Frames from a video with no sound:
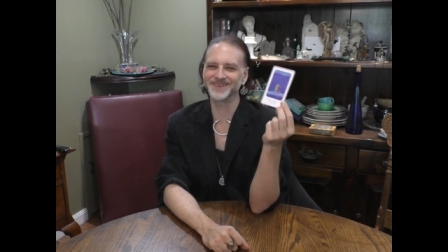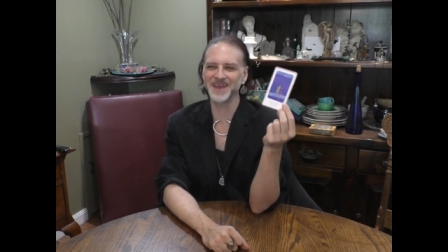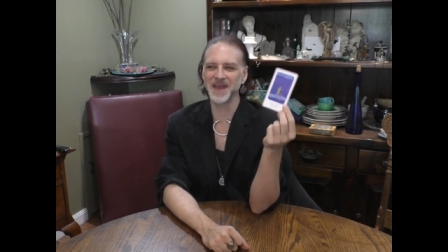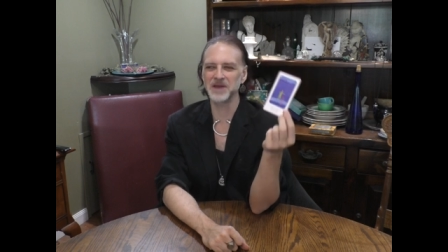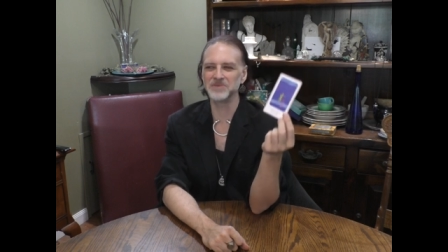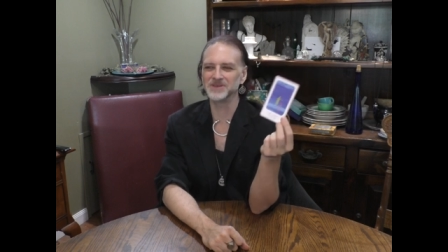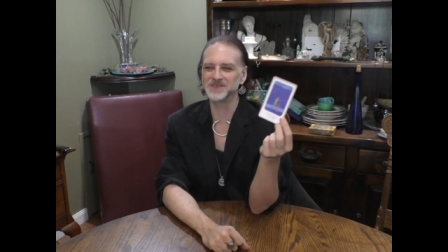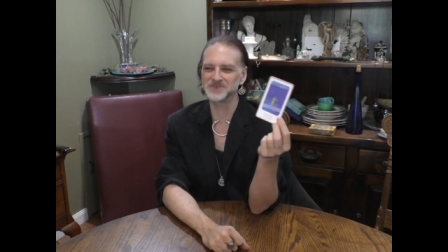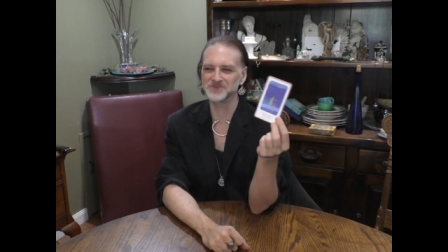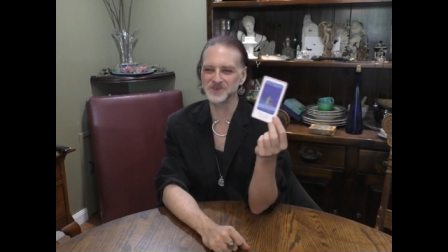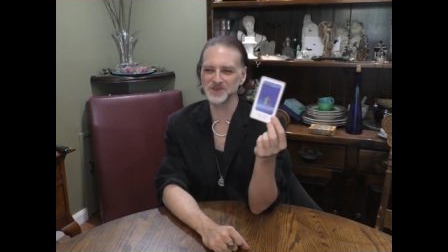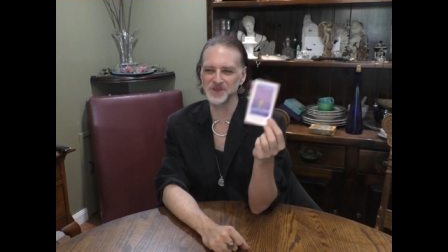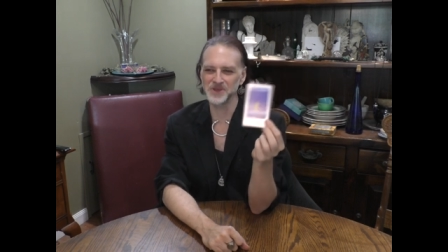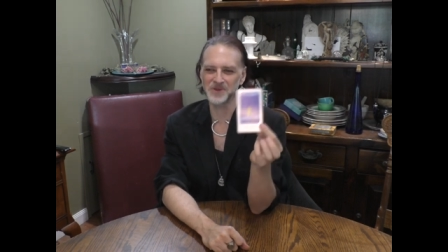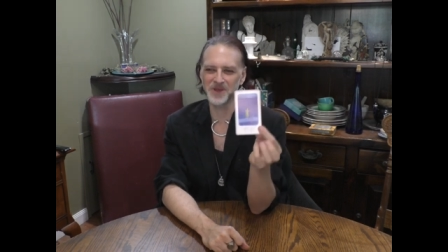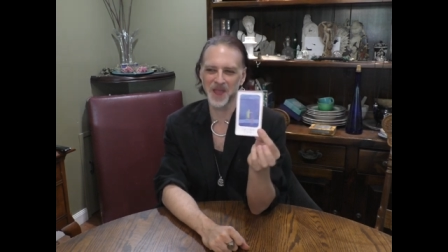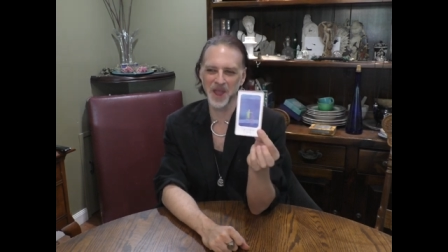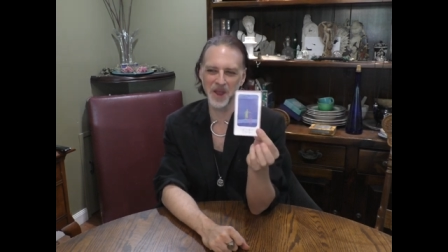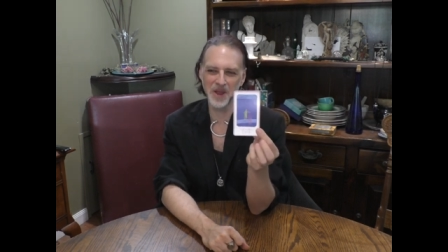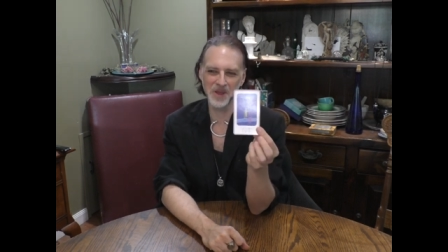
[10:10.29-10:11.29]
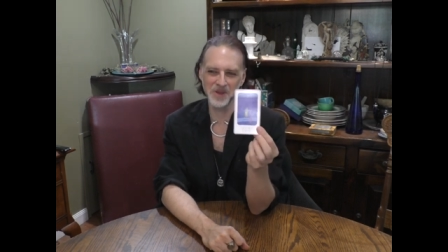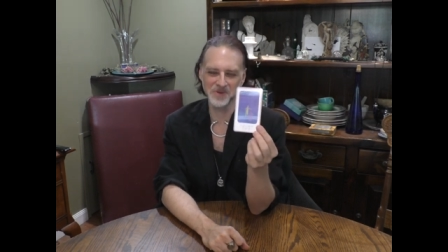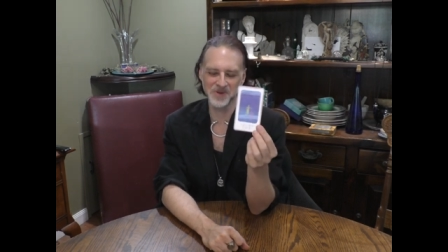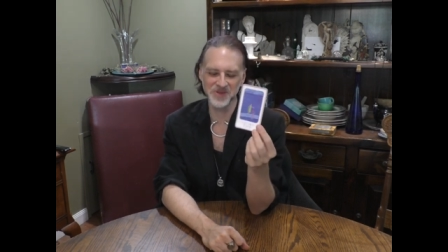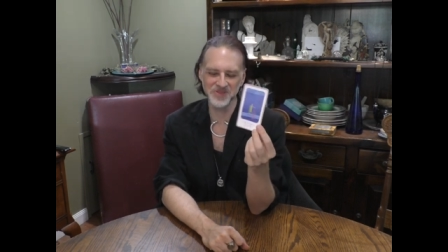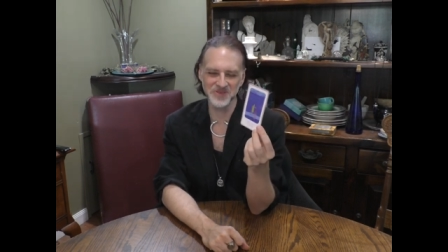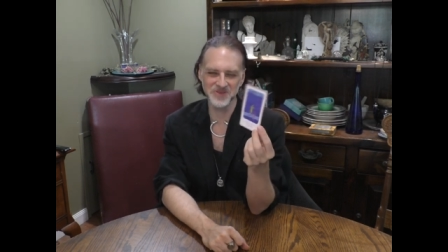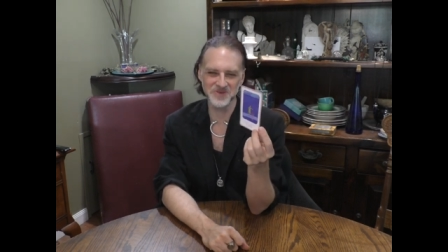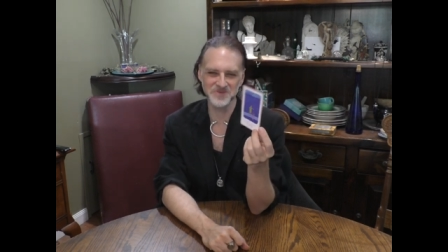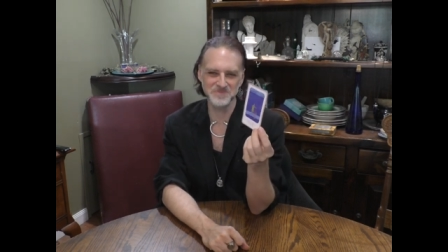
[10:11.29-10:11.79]
The atmosphere you carry
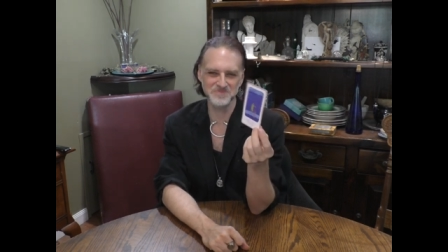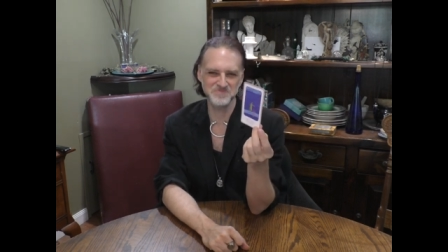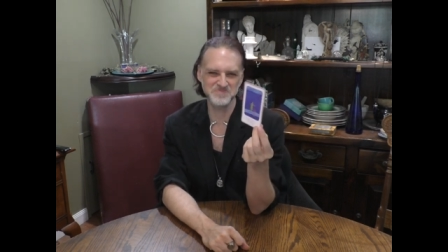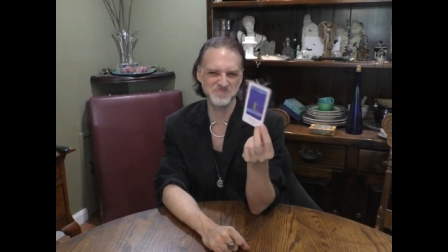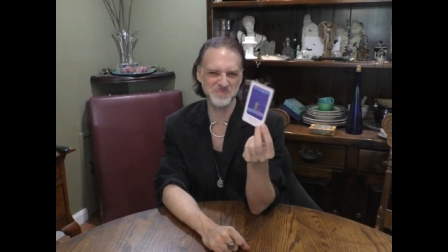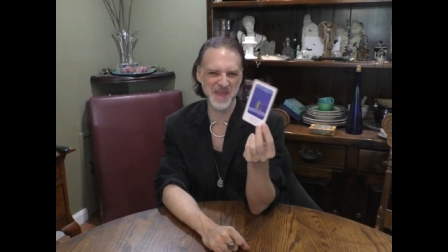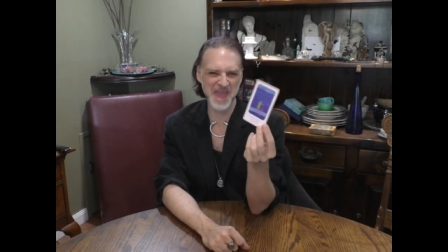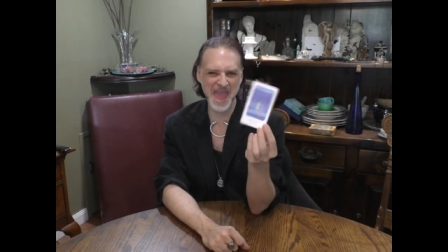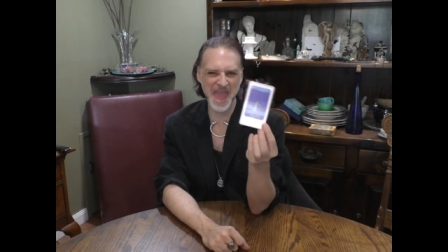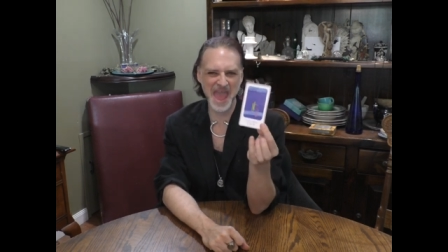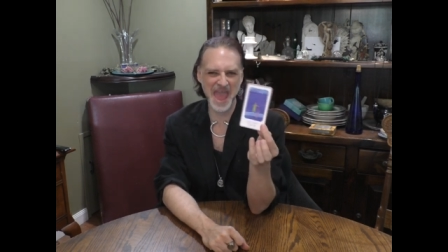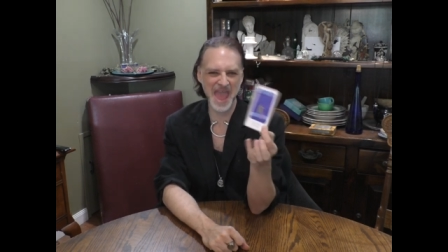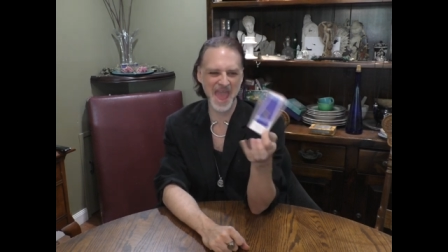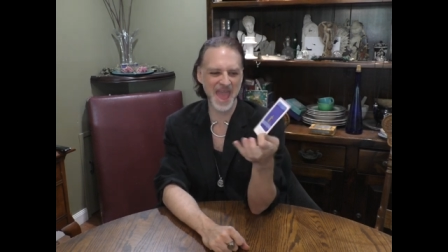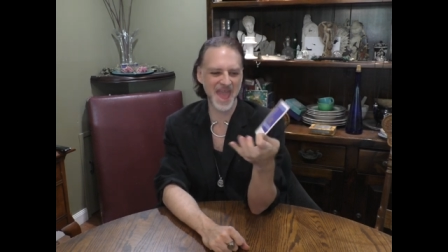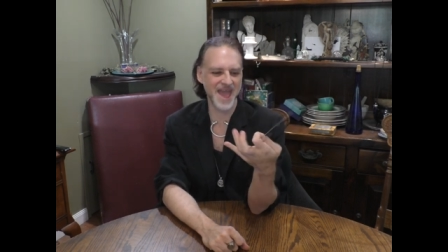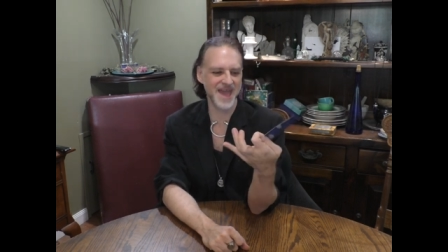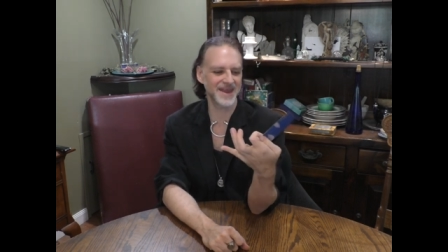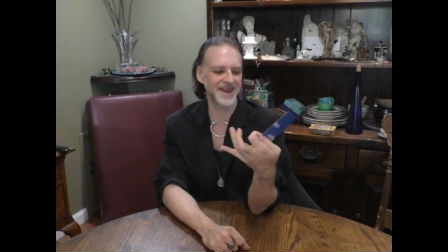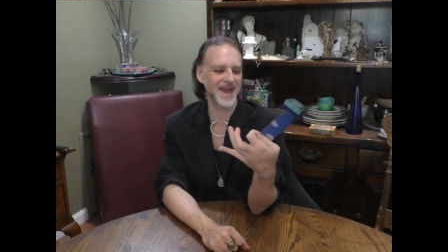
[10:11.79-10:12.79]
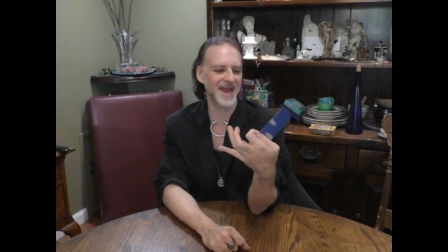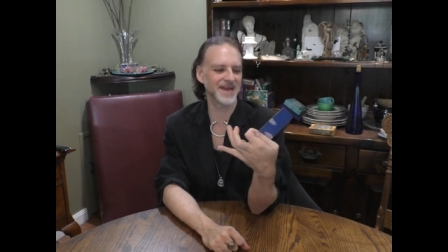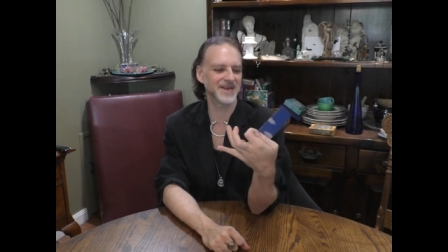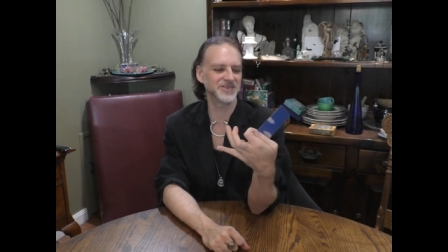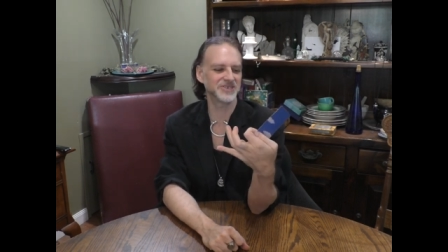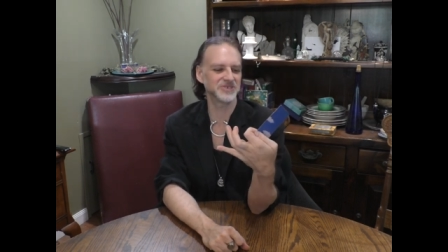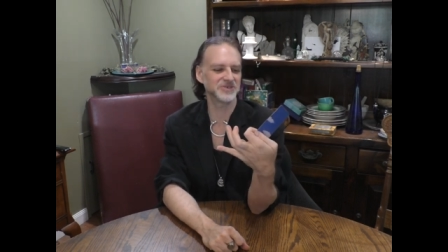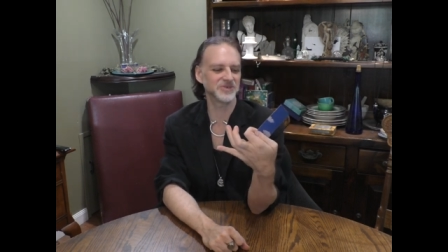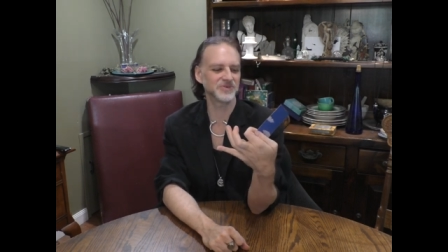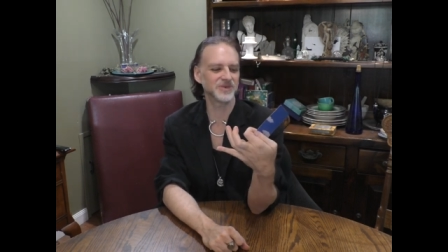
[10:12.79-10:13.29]
with you. Bad
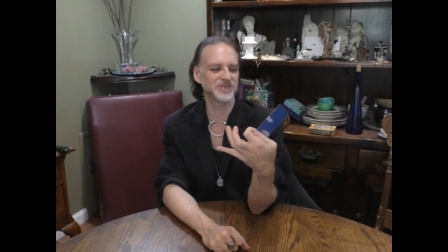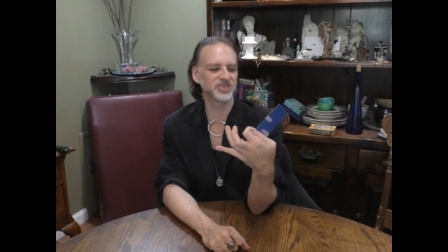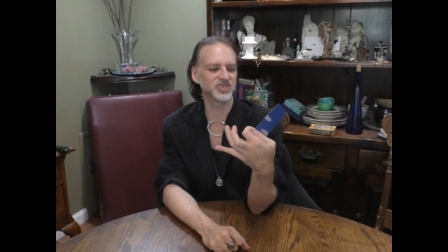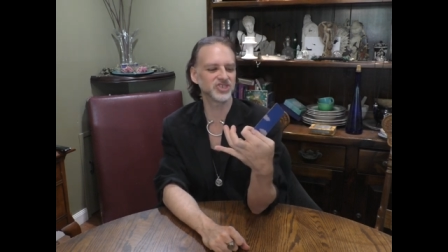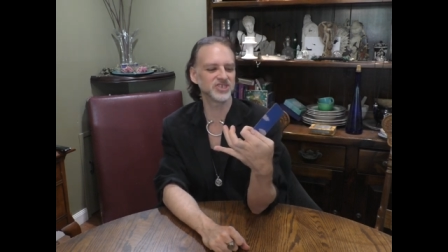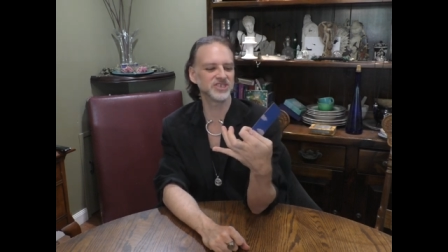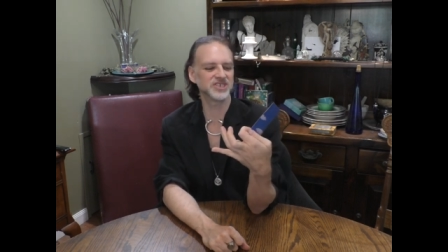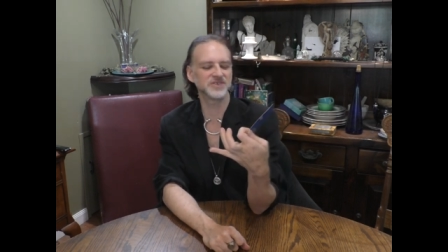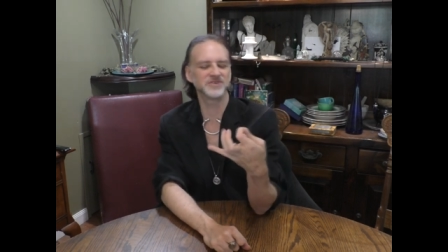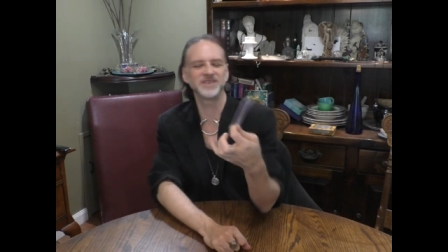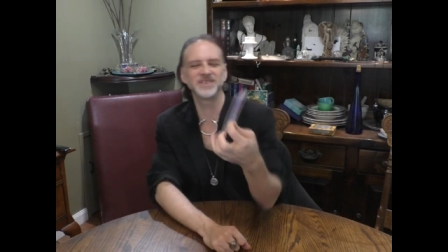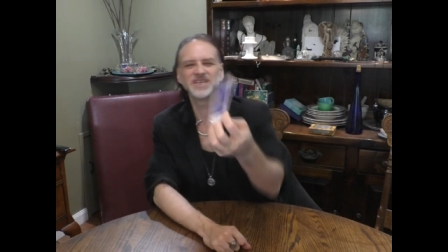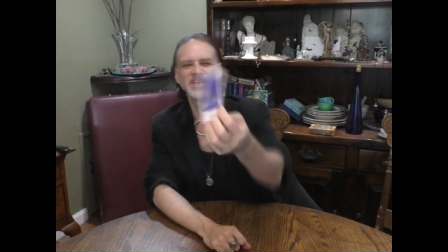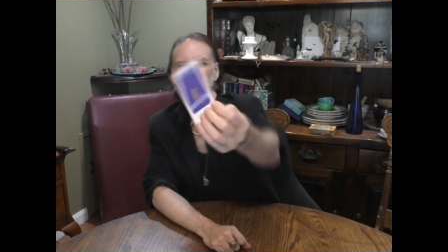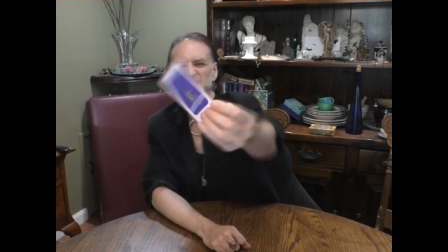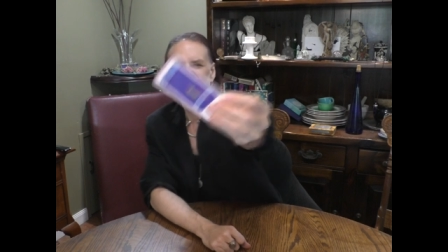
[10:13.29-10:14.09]
attitude. what's she doing?